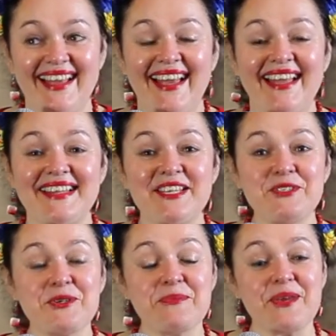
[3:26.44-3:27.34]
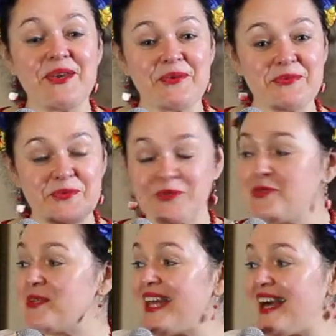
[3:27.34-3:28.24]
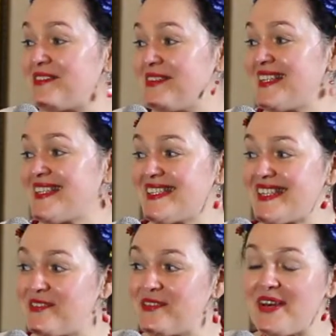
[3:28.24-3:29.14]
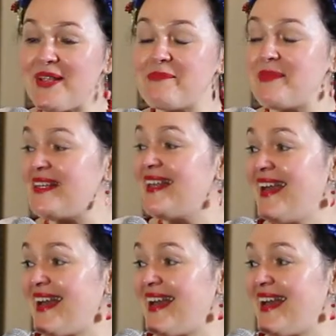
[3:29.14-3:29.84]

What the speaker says: And it took me 2.5 years in self-development